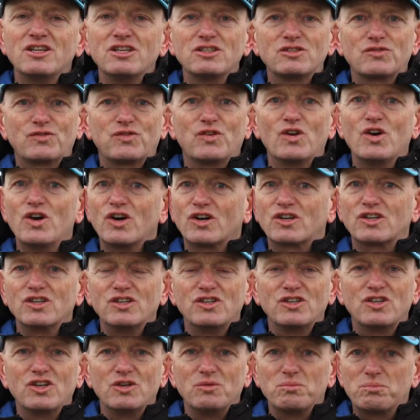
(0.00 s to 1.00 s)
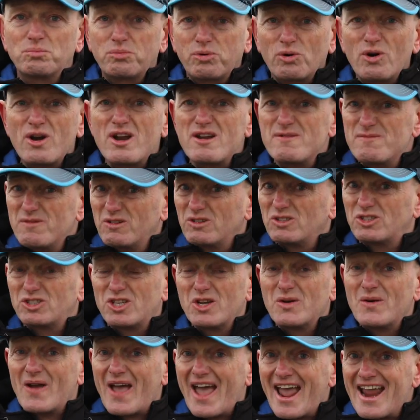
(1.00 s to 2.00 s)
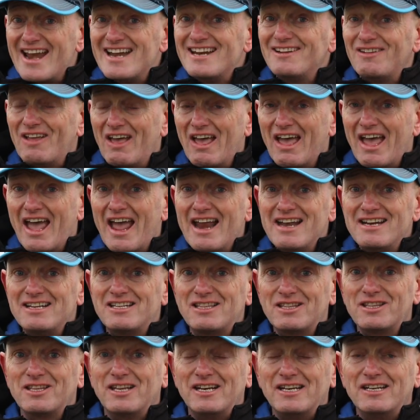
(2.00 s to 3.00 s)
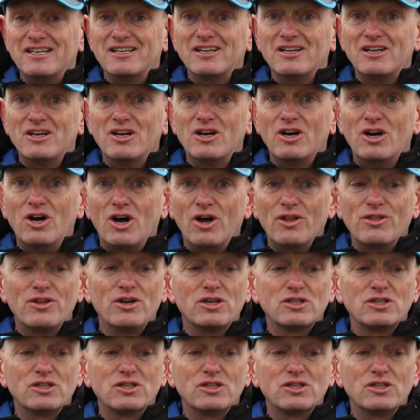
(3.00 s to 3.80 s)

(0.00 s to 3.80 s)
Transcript: this float can pretty much do anything on